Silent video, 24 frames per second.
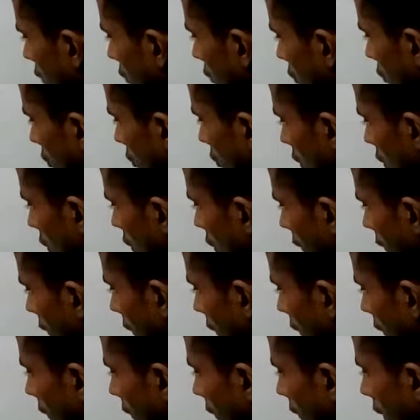a 35,
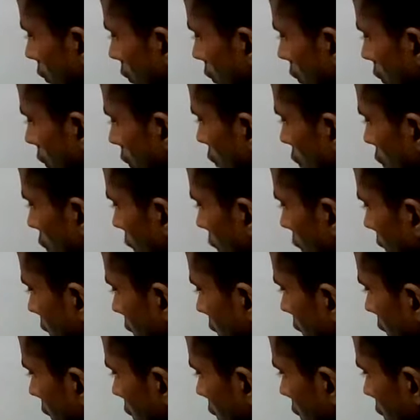
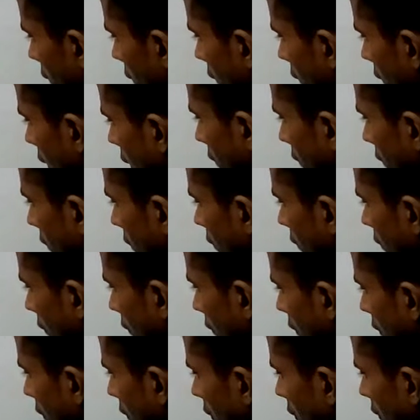5 6 is a 30, 5
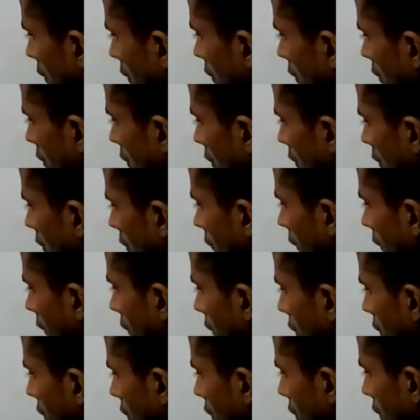3 is a 50. No?
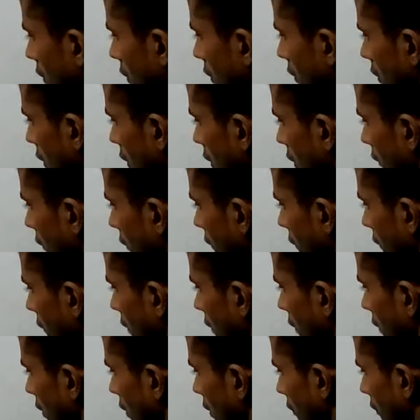7
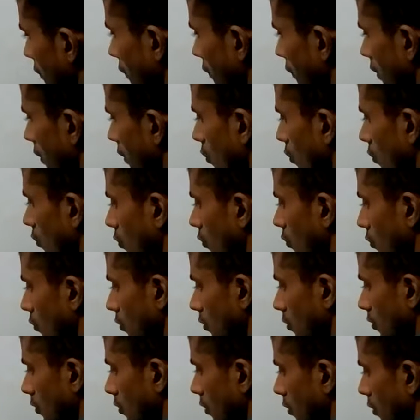table it will go. 7 9
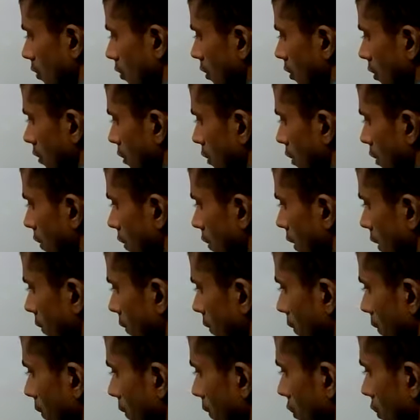is a 63. So
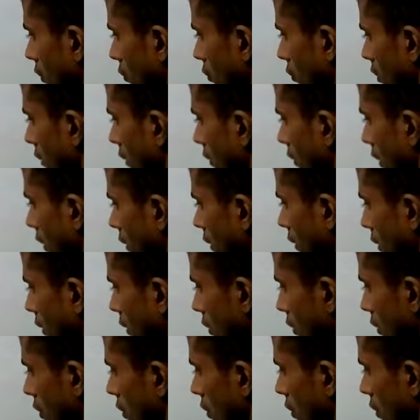9. So n is
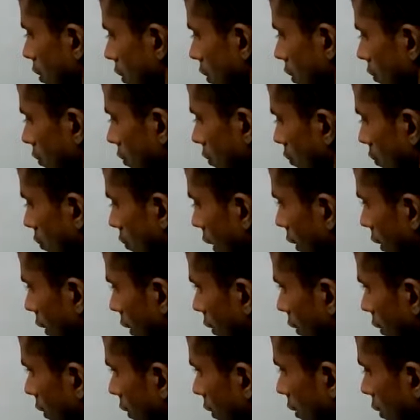equal to how much?
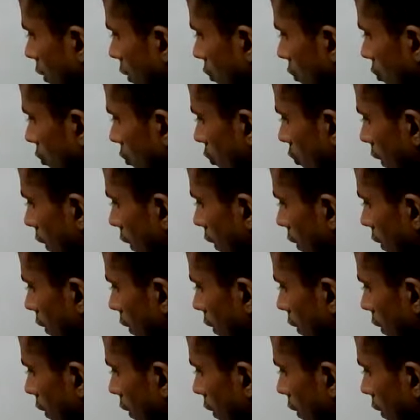10.